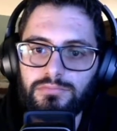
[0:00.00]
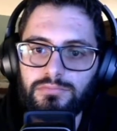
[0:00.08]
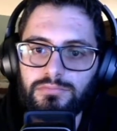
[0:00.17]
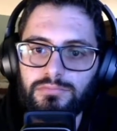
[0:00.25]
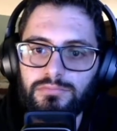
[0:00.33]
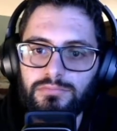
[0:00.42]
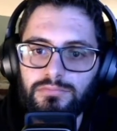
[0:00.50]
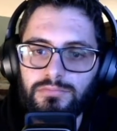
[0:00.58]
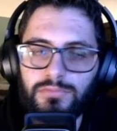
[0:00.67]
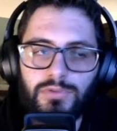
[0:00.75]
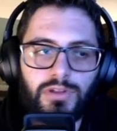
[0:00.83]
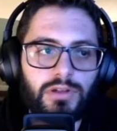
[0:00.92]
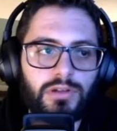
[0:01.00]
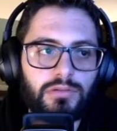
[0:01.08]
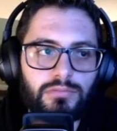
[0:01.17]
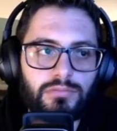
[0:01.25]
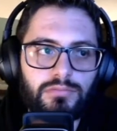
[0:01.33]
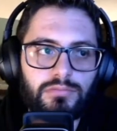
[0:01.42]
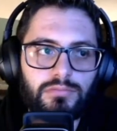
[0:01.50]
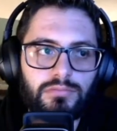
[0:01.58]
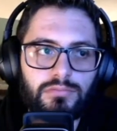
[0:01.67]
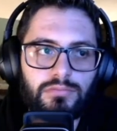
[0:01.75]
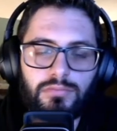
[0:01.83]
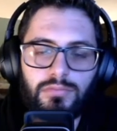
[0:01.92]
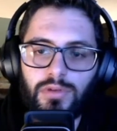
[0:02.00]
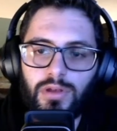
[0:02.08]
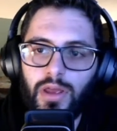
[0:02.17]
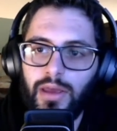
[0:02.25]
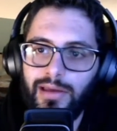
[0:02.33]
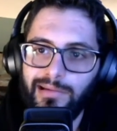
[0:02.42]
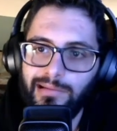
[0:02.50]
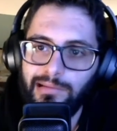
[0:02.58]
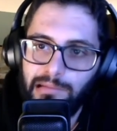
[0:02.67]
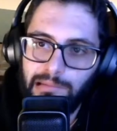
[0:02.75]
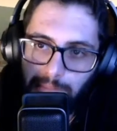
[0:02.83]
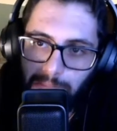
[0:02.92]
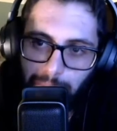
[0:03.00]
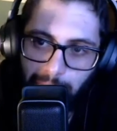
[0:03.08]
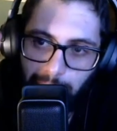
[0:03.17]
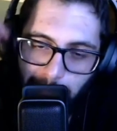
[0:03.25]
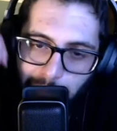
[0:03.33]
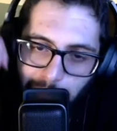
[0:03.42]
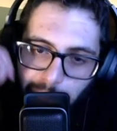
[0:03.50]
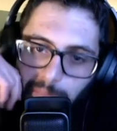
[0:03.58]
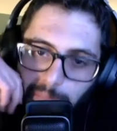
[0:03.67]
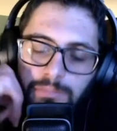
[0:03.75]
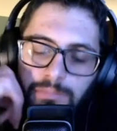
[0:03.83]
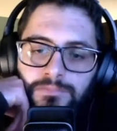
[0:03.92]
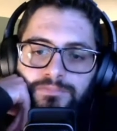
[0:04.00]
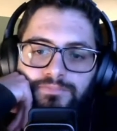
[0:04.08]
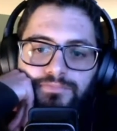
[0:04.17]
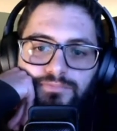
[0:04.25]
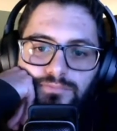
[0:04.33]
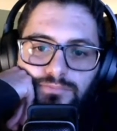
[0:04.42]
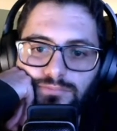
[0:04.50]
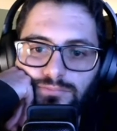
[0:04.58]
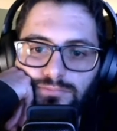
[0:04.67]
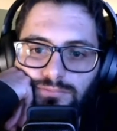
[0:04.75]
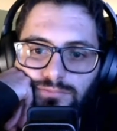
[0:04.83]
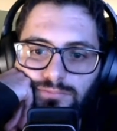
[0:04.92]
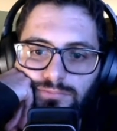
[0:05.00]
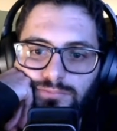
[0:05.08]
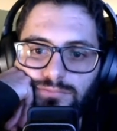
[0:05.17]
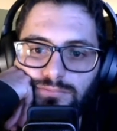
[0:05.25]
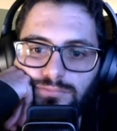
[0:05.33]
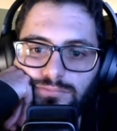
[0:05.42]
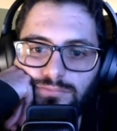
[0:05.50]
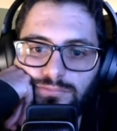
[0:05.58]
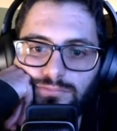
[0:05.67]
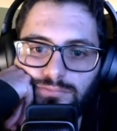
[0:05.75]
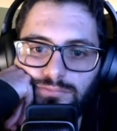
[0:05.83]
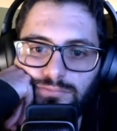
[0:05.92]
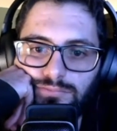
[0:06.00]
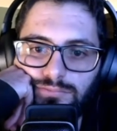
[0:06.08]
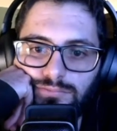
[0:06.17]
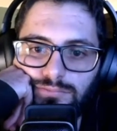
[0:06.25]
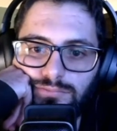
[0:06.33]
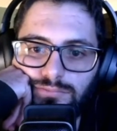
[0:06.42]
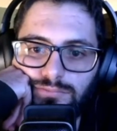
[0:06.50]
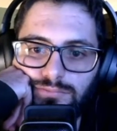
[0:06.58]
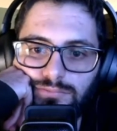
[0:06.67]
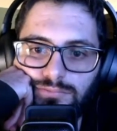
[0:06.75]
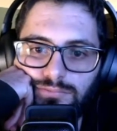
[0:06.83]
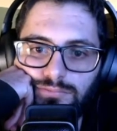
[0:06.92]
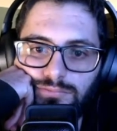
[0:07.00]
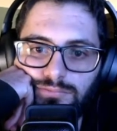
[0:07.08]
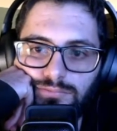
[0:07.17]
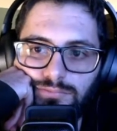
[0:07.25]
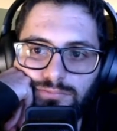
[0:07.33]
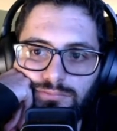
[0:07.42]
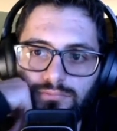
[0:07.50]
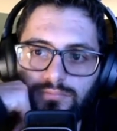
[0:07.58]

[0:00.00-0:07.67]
(not speaking)